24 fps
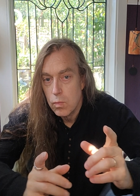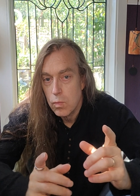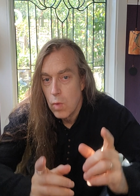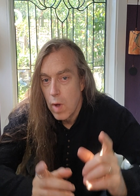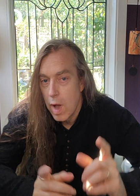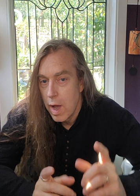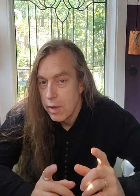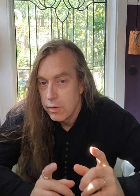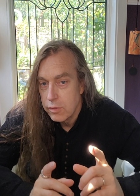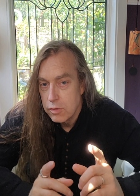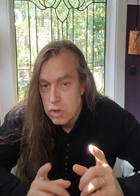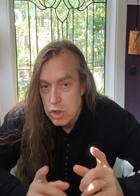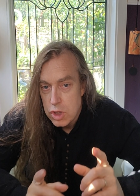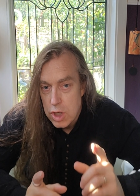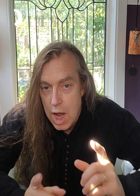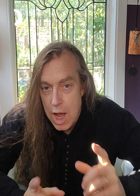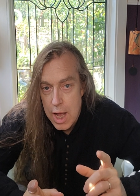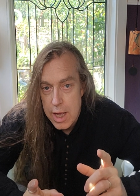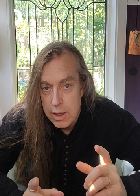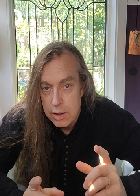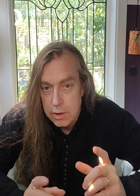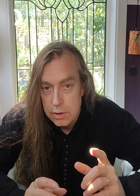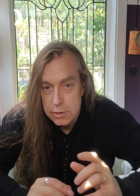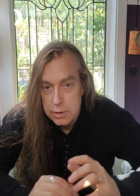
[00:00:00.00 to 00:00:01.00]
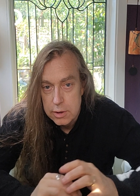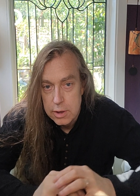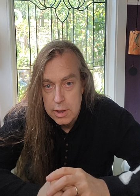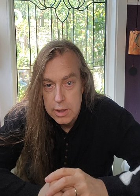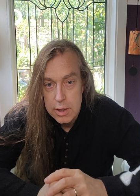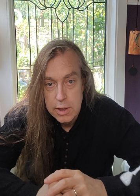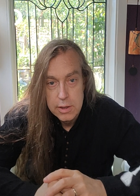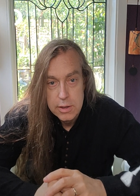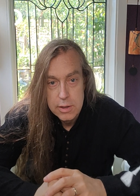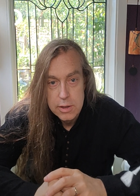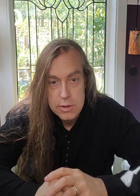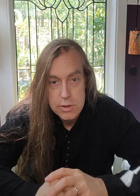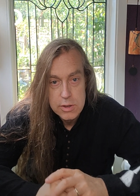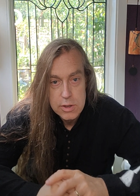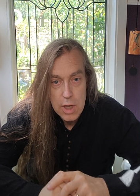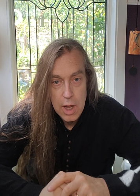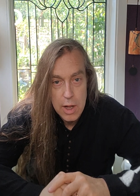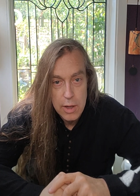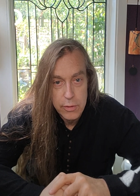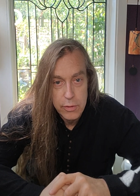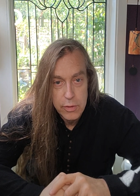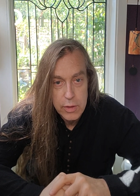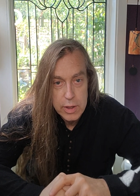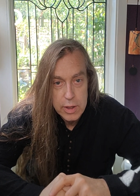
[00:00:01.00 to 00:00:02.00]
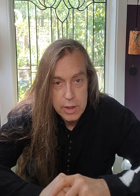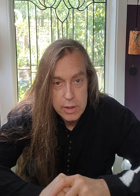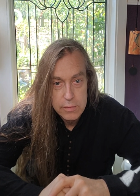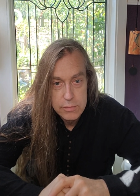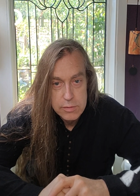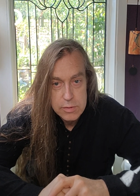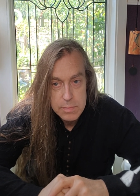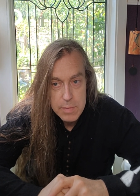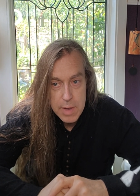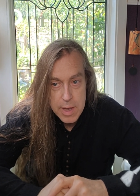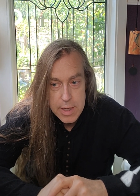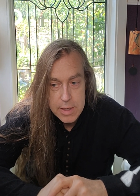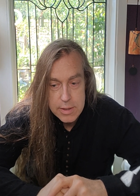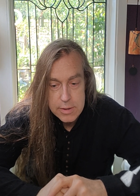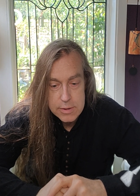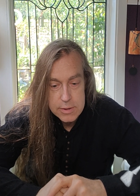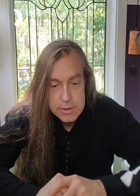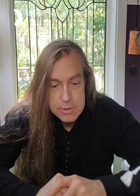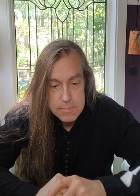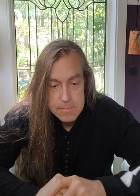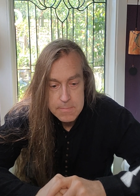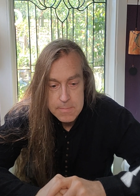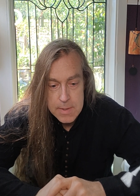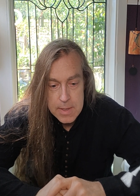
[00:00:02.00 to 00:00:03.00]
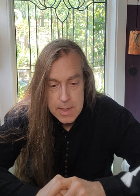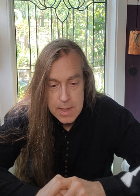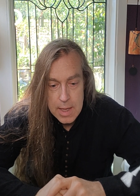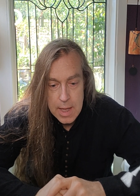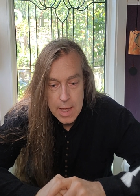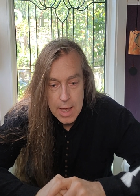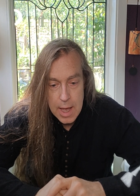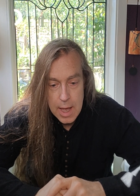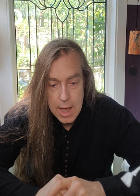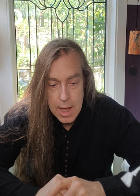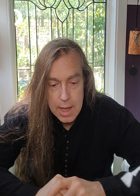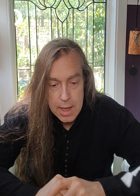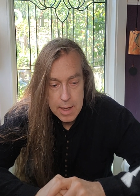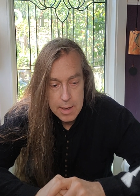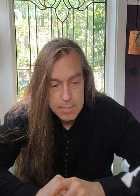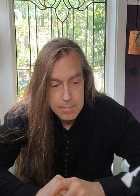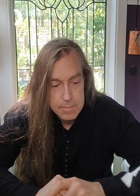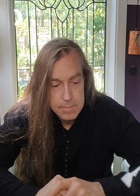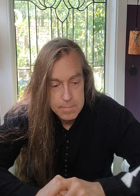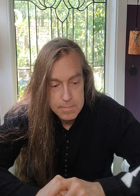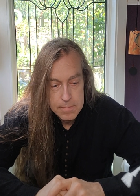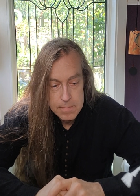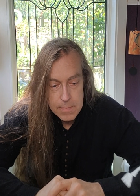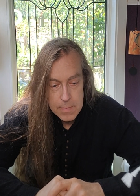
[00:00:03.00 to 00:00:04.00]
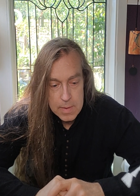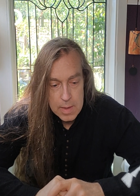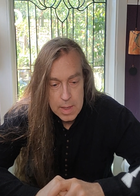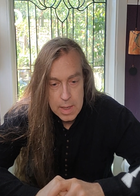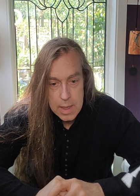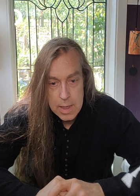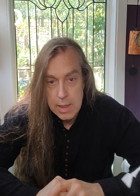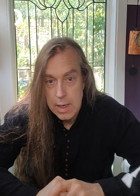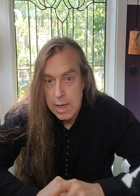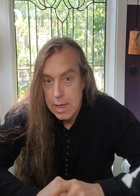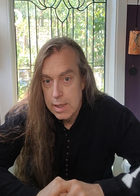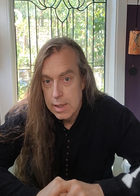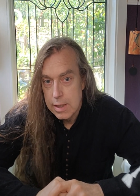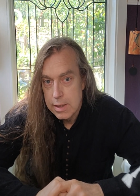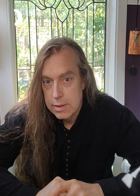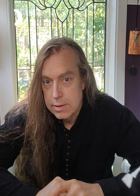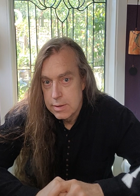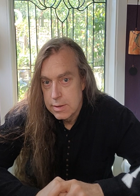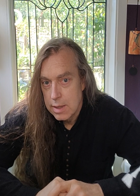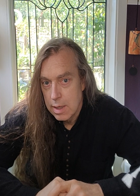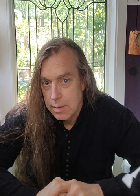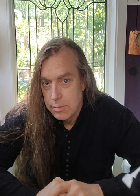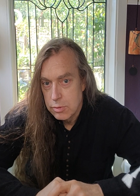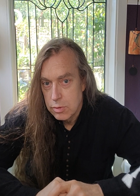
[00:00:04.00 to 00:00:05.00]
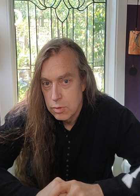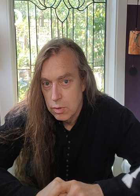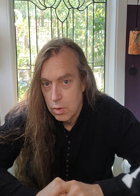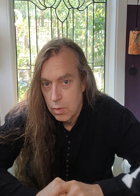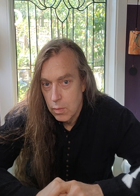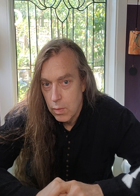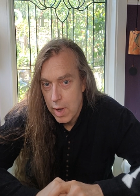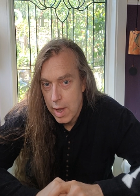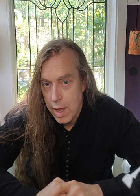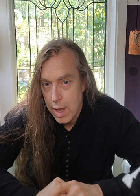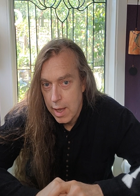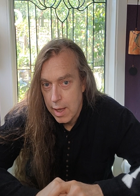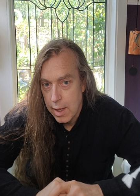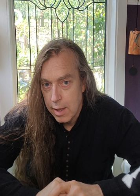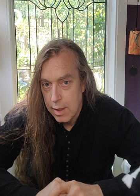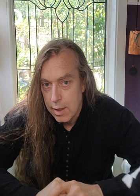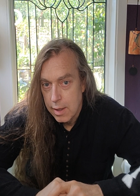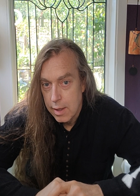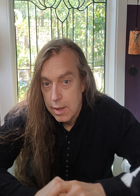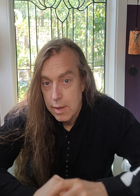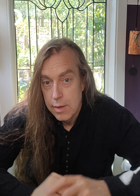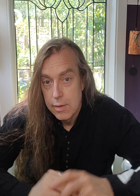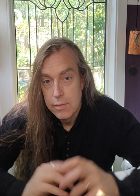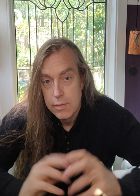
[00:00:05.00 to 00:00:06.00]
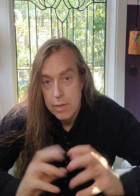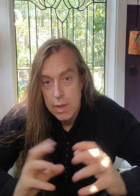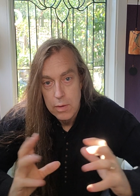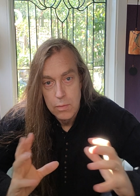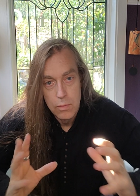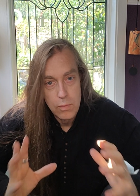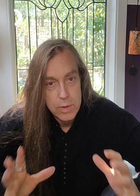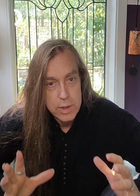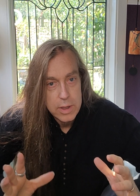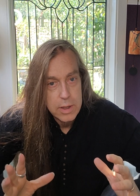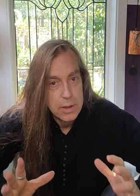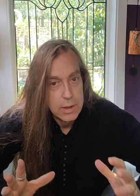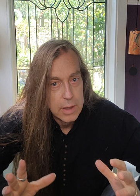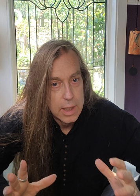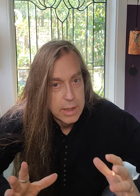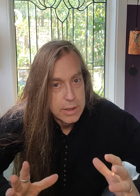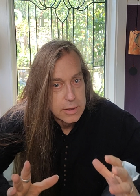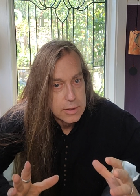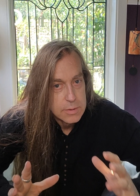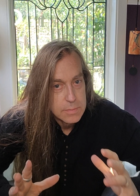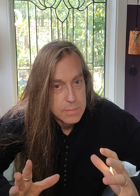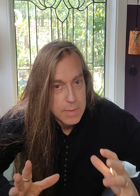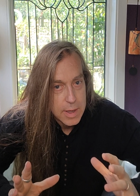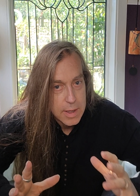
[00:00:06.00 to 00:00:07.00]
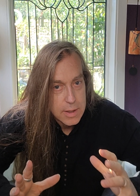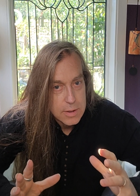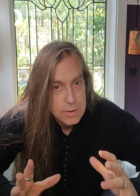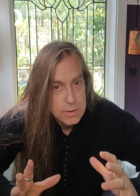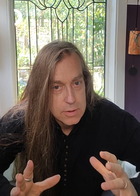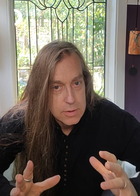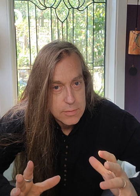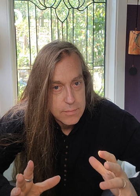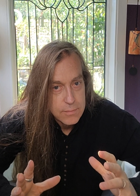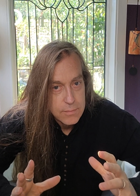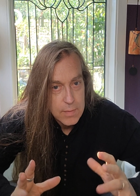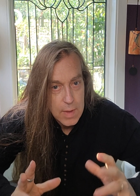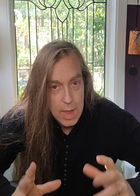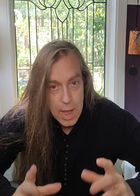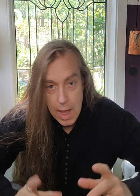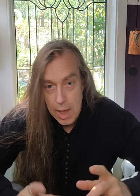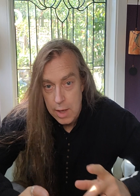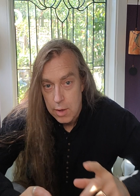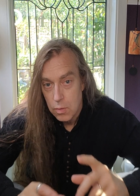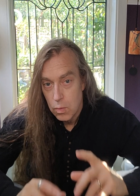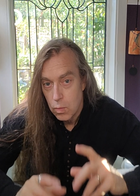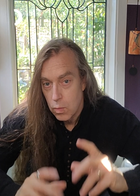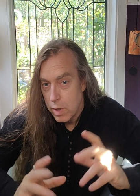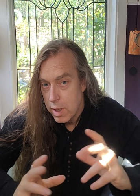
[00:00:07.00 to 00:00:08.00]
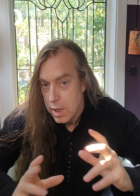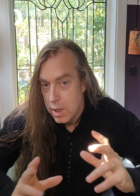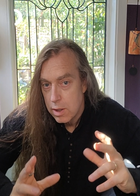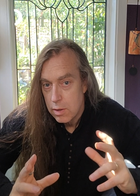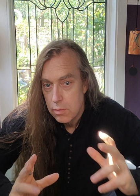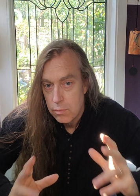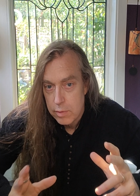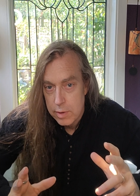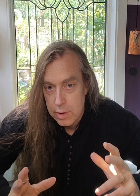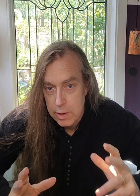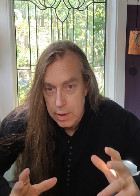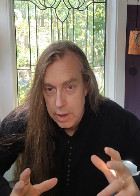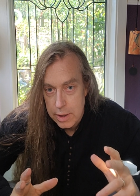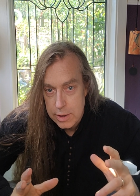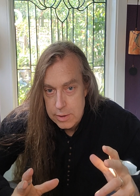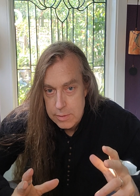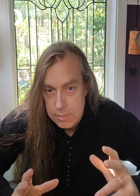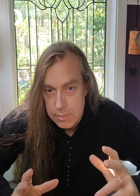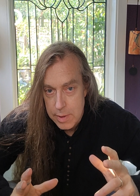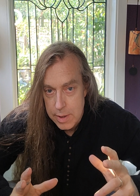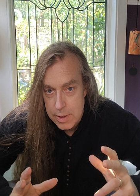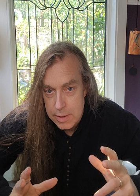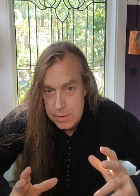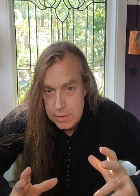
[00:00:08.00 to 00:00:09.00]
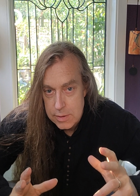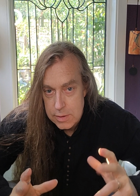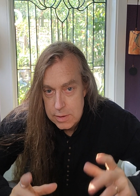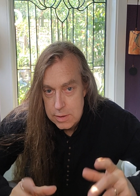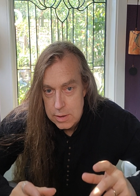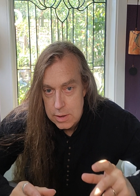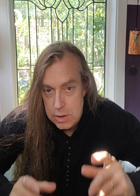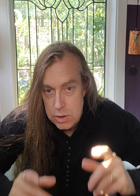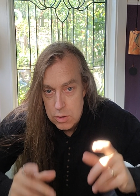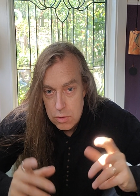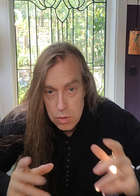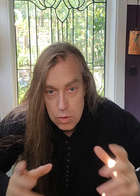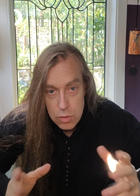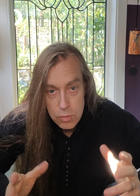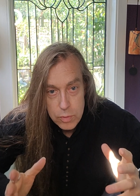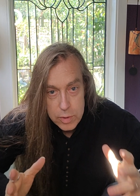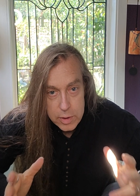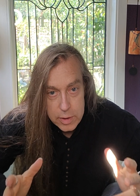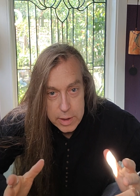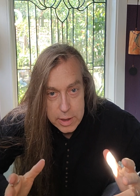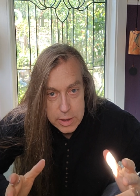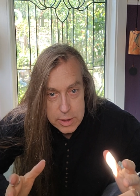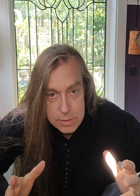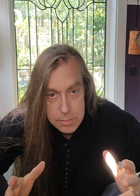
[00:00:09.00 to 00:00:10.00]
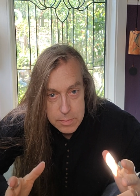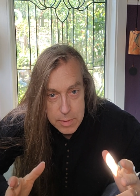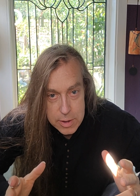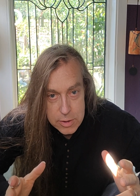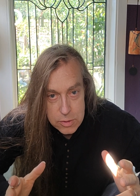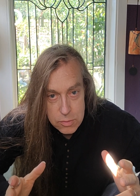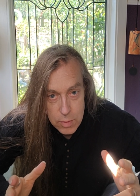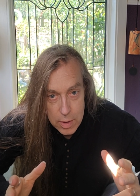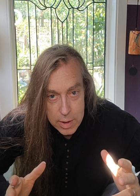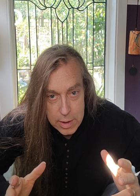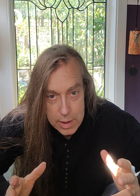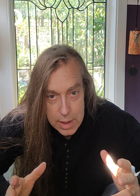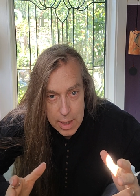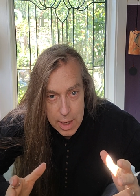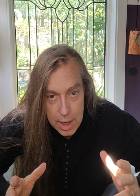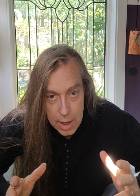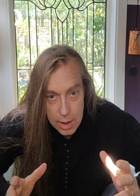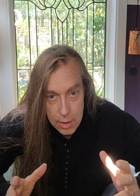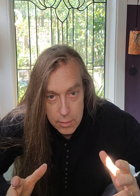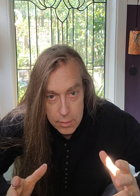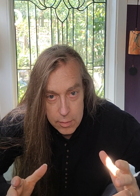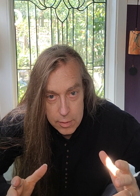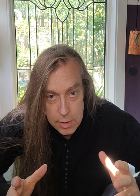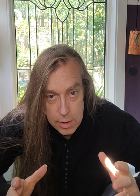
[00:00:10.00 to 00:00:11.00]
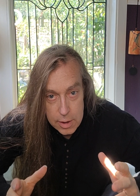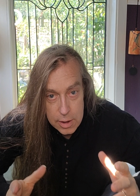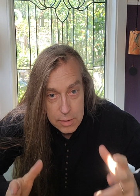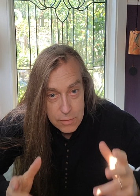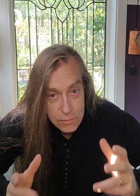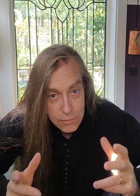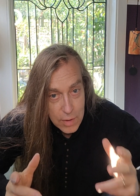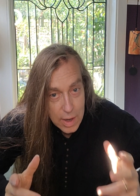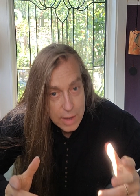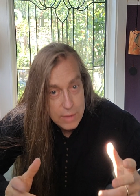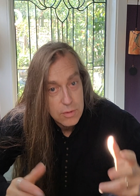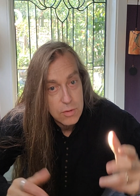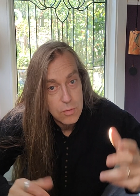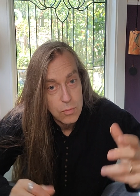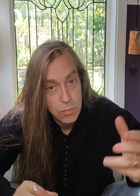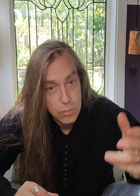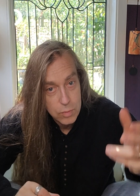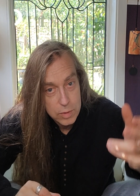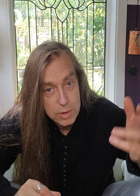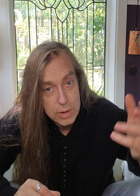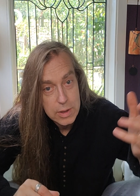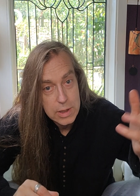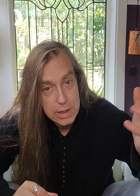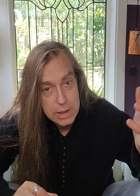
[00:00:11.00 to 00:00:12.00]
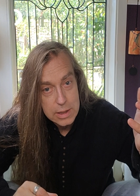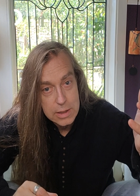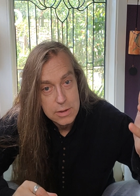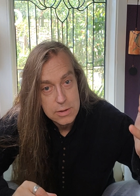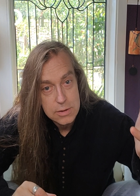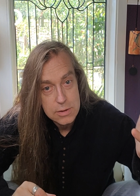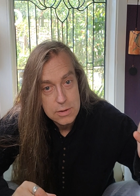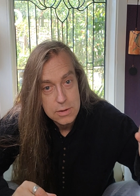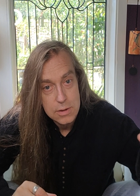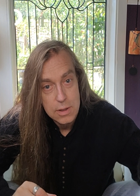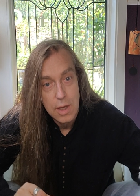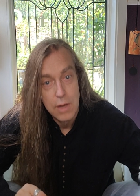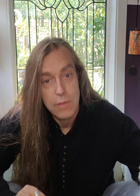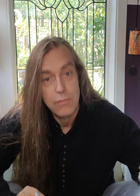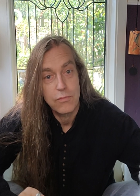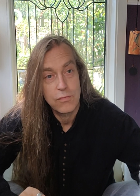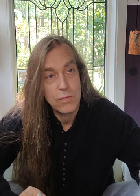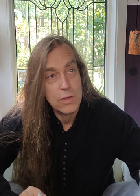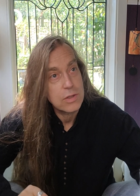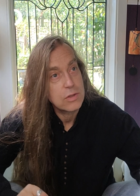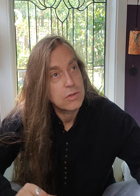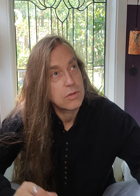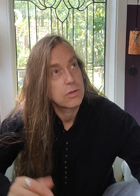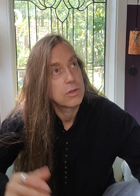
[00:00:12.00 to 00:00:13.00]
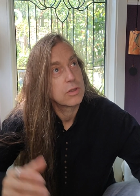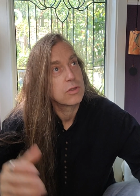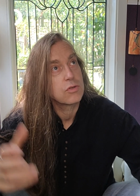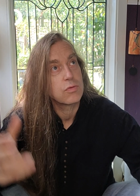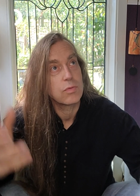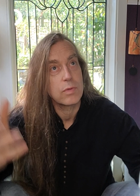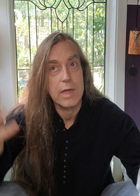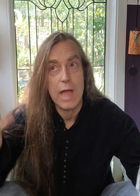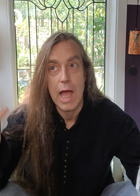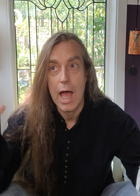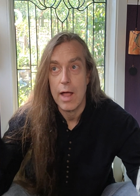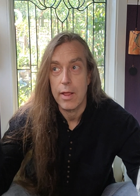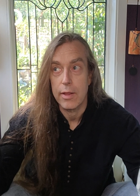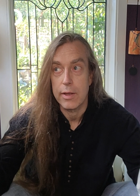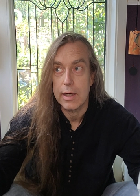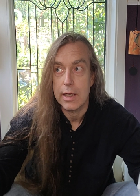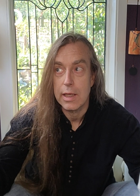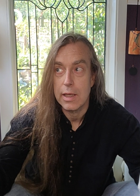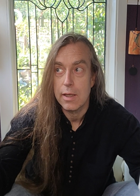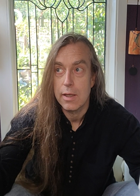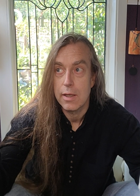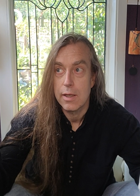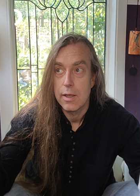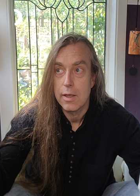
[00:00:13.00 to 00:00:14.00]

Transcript: A child does not think of space in any conceptual way. They realize space. And we can realize space. You can realize space right now. In fact, it really is a featureless reality